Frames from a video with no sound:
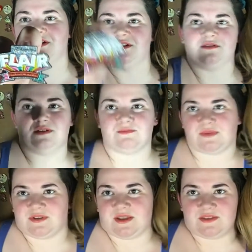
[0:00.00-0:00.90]

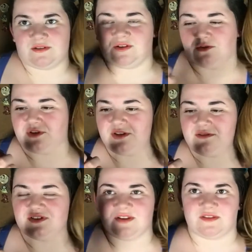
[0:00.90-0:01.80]
Nothing, you know,
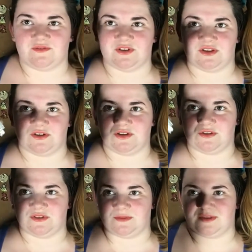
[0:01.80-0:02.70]
there's nothing really you can do
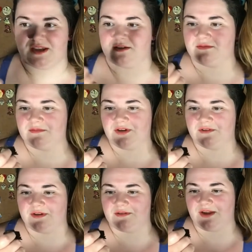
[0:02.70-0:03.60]
with them in that, you know,
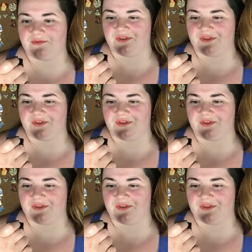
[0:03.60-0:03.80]
after